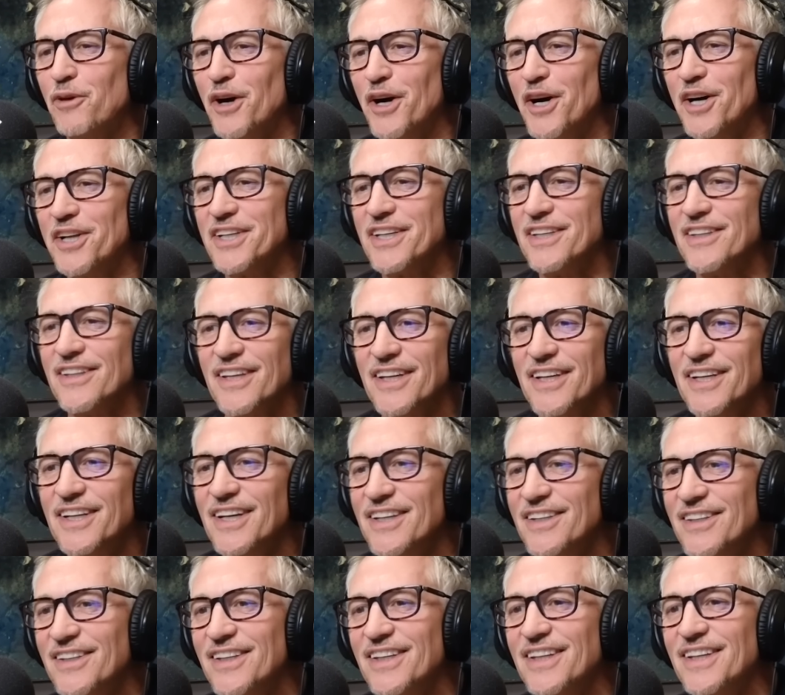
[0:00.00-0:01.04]
word in the
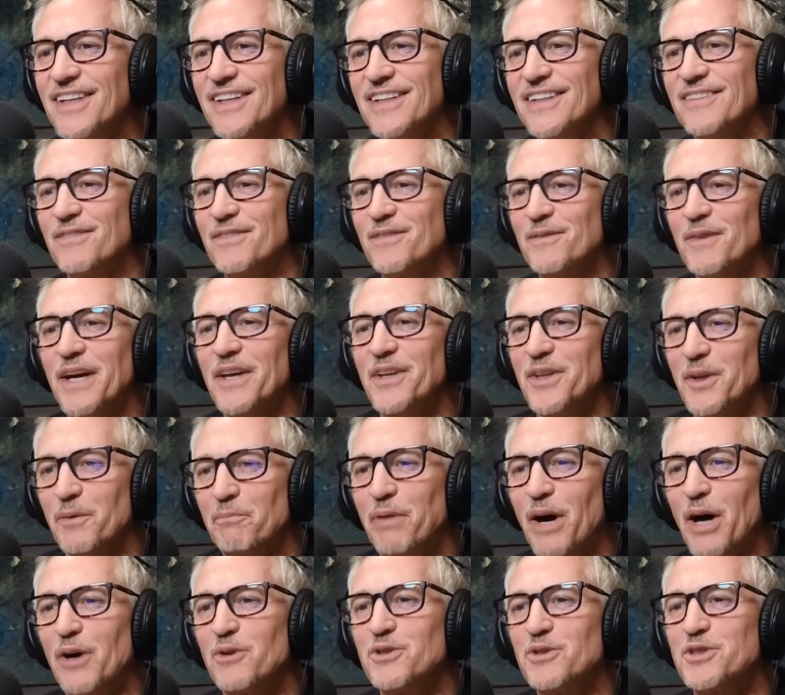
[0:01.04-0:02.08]
in the, yes, we had the, the
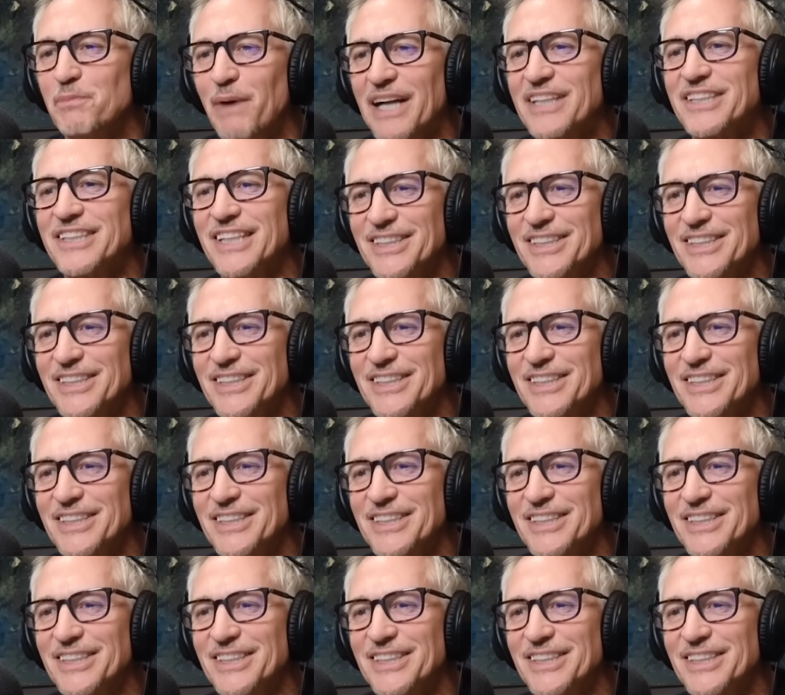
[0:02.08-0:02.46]
post-match